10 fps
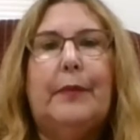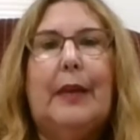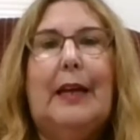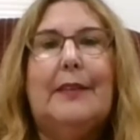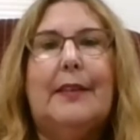
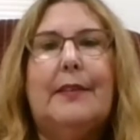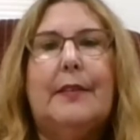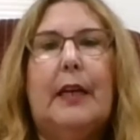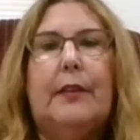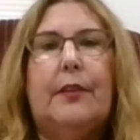as I
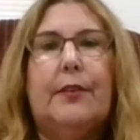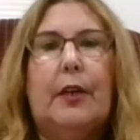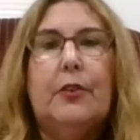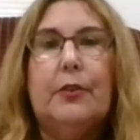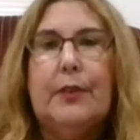said, the
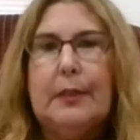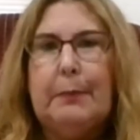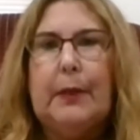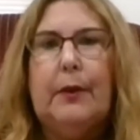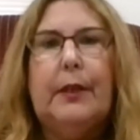social
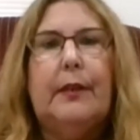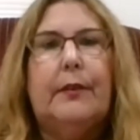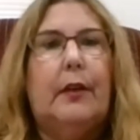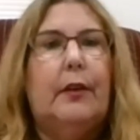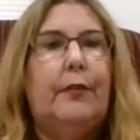disparities
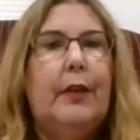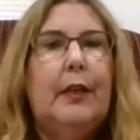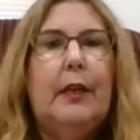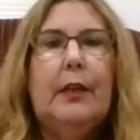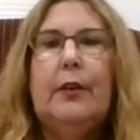of,
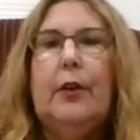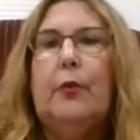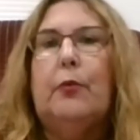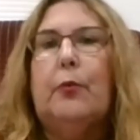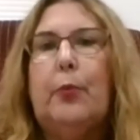
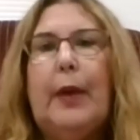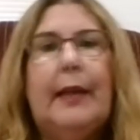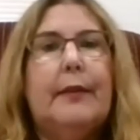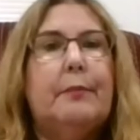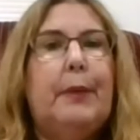
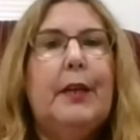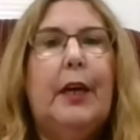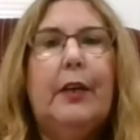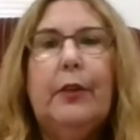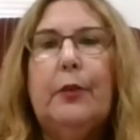race, but
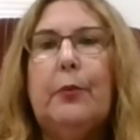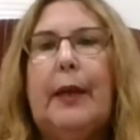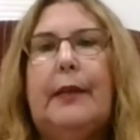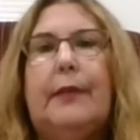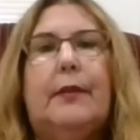not only
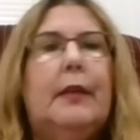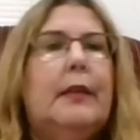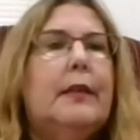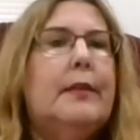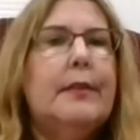race,
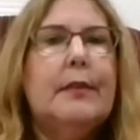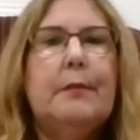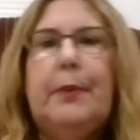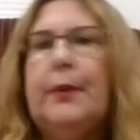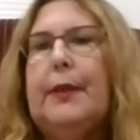
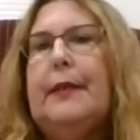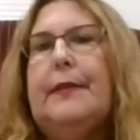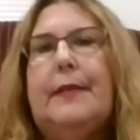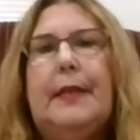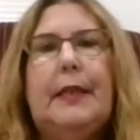disability,
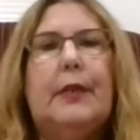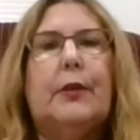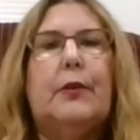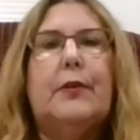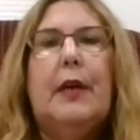seniors,